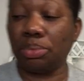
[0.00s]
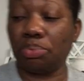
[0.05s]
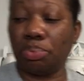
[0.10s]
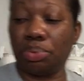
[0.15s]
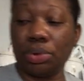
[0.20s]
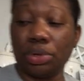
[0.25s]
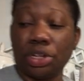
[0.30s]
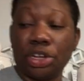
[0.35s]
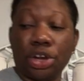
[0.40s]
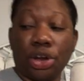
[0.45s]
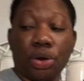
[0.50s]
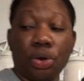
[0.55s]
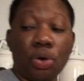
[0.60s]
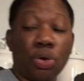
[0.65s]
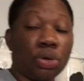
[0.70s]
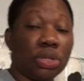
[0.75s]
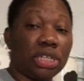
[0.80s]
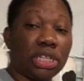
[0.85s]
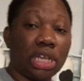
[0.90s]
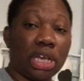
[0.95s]
put their
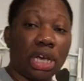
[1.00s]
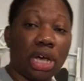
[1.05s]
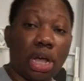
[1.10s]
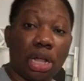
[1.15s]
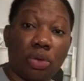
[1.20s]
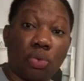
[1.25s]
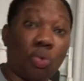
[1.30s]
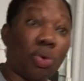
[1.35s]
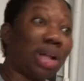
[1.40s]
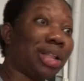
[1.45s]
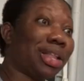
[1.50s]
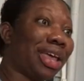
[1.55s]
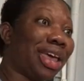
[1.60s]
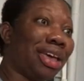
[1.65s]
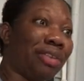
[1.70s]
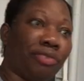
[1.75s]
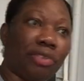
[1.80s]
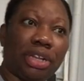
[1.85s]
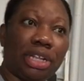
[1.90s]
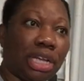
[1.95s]
own take on
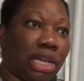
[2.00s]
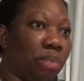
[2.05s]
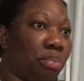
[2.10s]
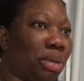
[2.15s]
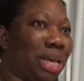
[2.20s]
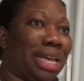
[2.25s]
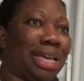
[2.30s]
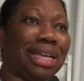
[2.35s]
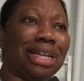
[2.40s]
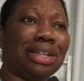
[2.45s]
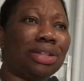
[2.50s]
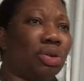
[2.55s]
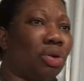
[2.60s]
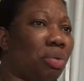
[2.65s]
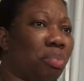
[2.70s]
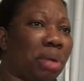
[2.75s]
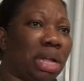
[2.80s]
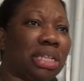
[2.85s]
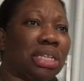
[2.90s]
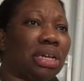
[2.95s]
whatever they make. It don't
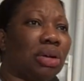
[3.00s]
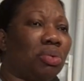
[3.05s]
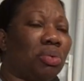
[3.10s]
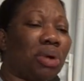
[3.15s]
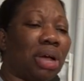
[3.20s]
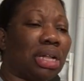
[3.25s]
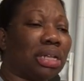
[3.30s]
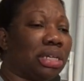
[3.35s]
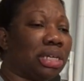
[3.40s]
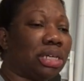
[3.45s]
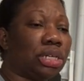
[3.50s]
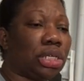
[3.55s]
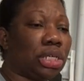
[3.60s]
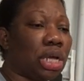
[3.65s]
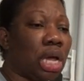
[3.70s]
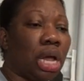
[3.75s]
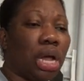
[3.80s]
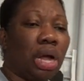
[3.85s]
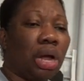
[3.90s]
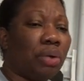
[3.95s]
matter what. There's
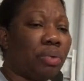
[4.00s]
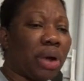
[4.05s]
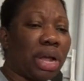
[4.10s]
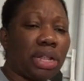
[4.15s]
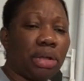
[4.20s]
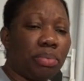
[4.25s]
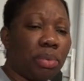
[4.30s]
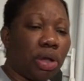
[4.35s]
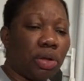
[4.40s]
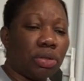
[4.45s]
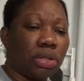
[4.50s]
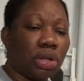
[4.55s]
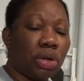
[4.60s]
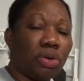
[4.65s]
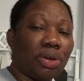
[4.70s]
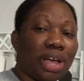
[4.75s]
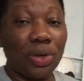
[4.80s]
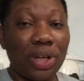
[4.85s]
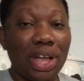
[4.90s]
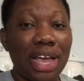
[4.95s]
right about now,
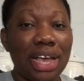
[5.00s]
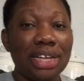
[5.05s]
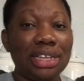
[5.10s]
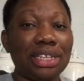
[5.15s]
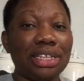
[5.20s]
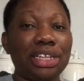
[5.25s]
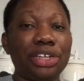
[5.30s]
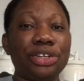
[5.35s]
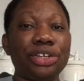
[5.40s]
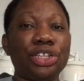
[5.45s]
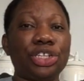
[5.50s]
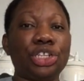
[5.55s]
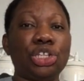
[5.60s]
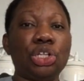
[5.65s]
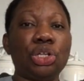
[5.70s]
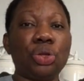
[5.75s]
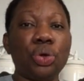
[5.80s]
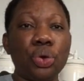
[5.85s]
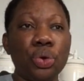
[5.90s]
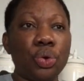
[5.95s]
guys, there's
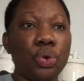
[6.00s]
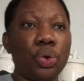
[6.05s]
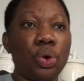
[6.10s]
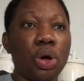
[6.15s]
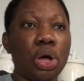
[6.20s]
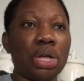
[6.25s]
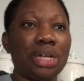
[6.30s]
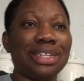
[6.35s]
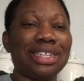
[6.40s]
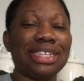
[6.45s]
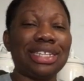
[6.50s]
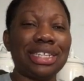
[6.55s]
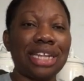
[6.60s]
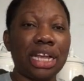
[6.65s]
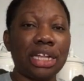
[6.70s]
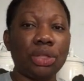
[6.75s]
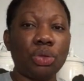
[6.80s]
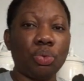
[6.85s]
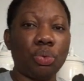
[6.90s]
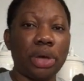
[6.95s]
no
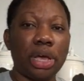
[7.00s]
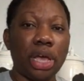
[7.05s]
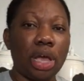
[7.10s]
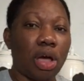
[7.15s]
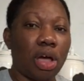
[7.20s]
set way